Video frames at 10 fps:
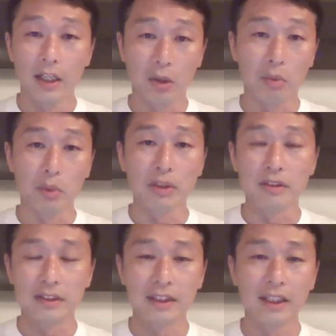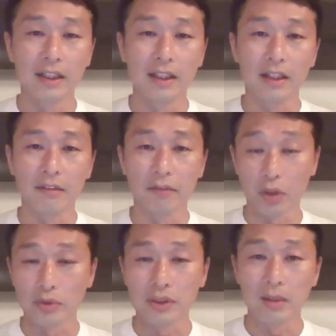and we could see the
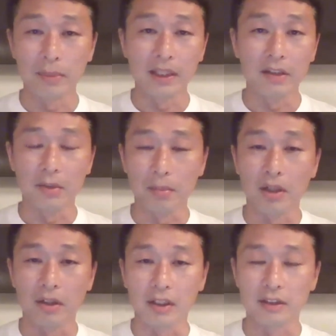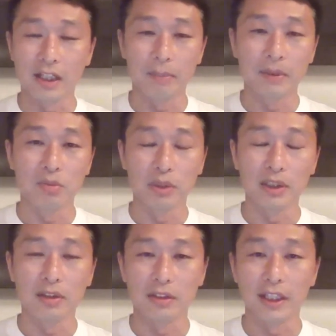flows coming into the market. Japanese
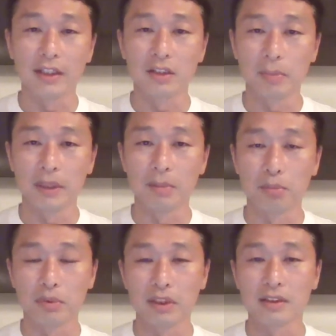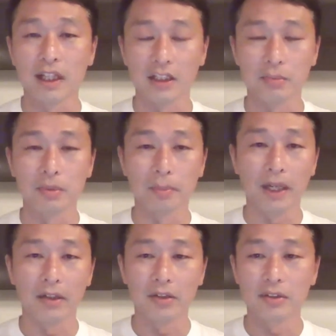retail tend to be pretty sizable
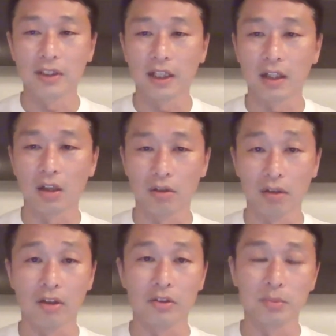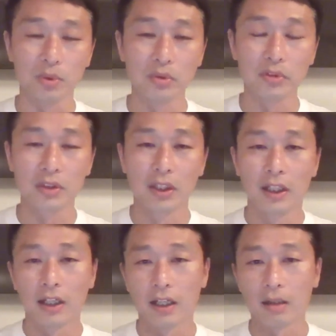buyers on large moves.
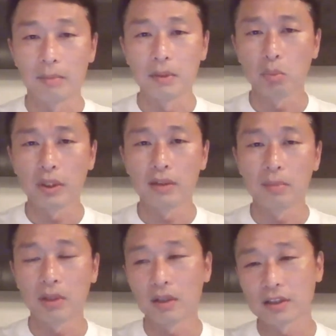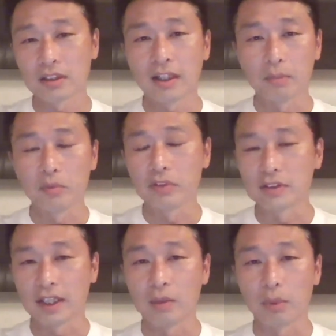But when the market's kind of moving
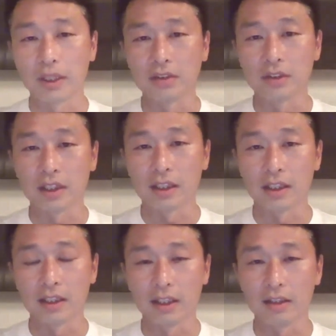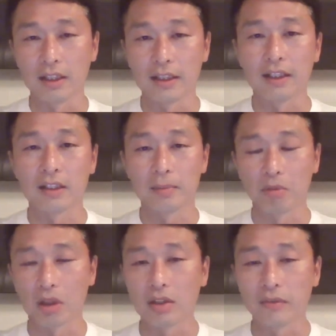sideways, they tend to be
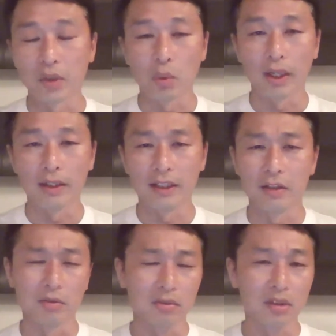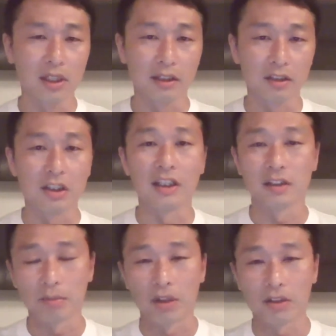relatively quiet and they don't like to
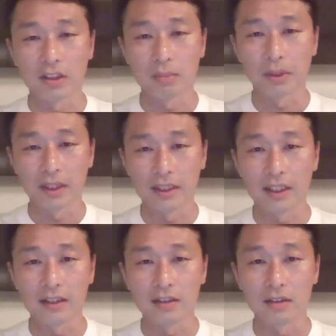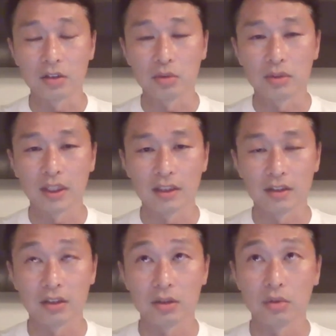chase the markets, but they do tend
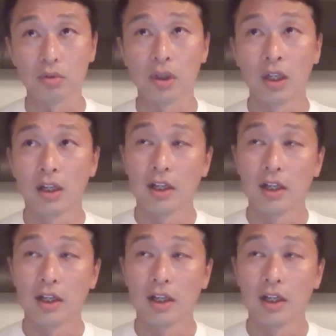to